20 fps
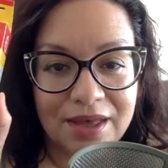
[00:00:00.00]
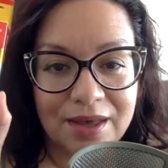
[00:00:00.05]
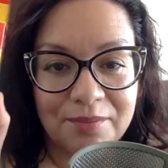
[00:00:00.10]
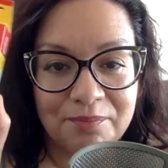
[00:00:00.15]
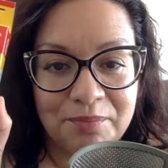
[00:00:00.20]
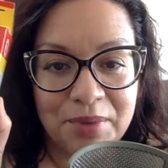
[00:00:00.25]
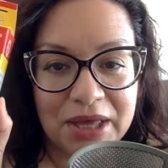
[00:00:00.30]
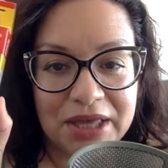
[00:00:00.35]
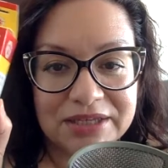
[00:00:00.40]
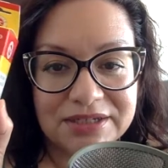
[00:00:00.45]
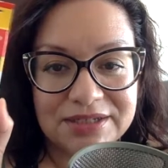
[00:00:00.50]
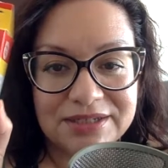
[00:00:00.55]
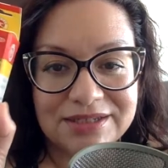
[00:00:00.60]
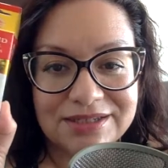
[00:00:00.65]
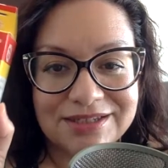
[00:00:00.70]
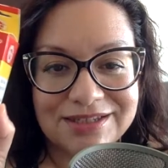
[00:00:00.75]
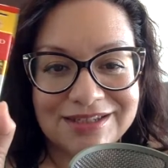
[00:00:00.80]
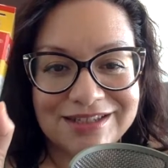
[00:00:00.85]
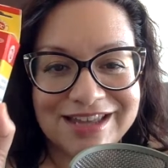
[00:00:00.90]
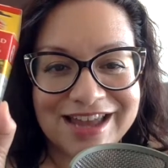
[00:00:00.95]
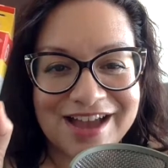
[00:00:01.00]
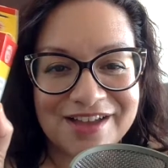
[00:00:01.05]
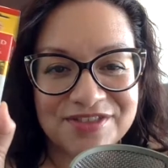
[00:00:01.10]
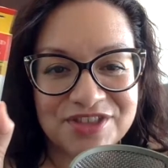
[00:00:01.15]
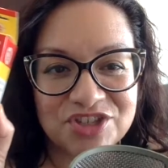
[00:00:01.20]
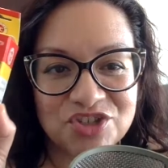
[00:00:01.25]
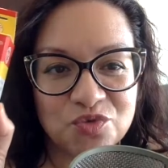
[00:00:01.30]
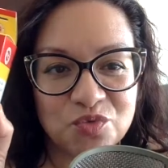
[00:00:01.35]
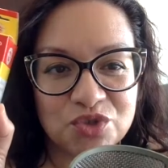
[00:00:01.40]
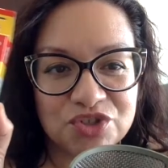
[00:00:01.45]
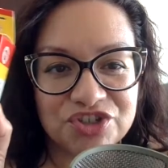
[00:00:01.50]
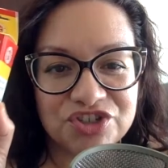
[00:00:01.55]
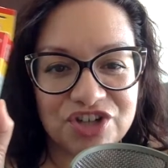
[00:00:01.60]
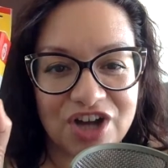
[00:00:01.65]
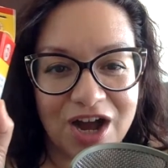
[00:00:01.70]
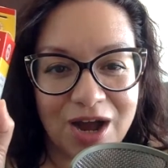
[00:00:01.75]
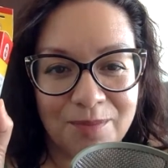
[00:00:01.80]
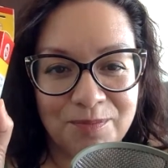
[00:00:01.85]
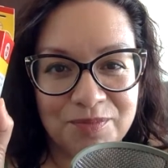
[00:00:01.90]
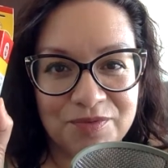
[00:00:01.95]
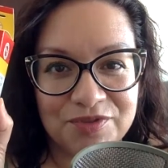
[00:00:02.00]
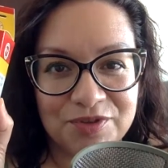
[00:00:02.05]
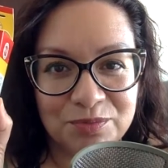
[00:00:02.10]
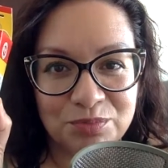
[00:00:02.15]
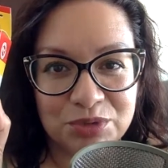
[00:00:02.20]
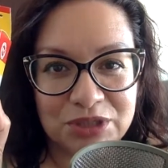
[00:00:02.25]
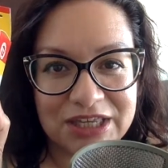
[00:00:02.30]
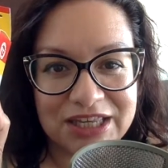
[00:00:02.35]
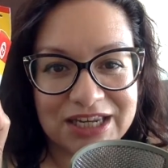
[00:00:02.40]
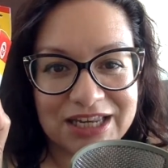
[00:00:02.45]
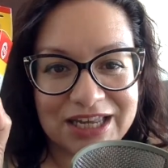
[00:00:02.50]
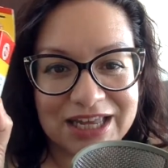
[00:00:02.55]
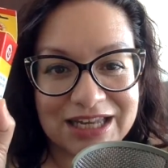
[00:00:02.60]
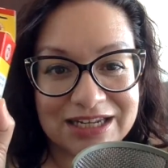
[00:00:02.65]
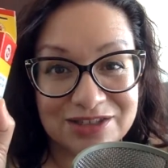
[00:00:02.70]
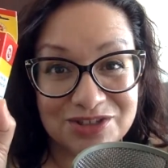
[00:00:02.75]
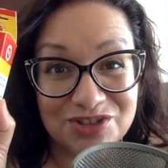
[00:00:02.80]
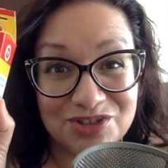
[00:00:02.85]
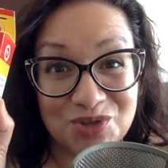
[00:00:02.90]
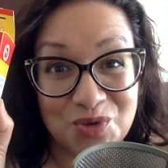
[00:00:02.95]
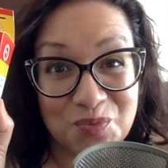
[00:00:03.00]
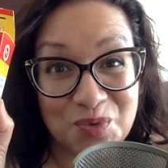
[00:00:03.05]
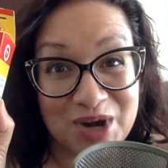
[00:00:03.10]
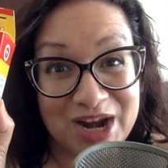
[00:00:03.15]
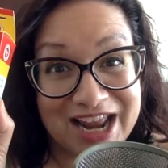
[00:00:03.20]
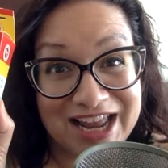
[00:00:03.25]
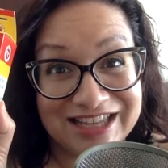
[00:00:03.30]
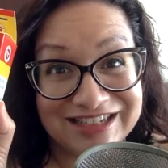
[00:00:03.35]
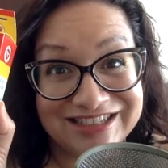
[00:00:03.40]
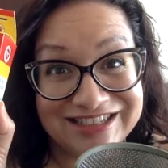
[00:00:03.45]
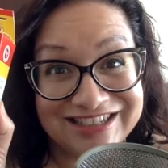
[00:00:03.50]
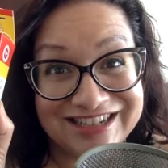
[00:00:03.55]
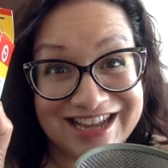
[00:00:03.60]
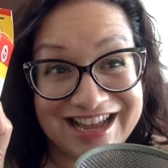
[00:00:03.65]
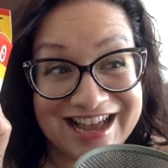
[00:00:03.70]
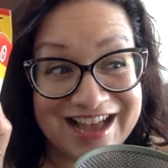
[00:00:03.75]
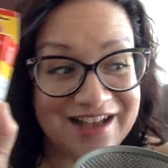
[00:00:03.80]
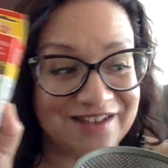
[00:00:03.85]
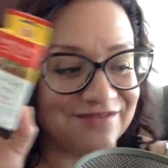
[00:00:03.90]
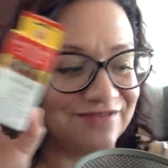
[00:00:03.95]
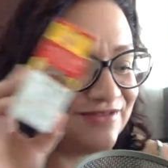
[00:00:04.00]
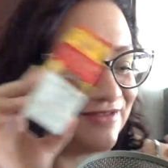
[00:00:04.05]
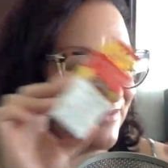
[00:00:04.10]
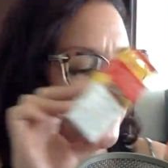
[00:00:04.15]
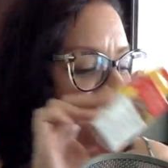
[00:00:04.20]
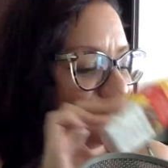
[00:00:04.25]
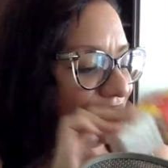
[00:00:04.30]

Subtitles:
But yeah, this will stop the bleeding and it's super handy to have.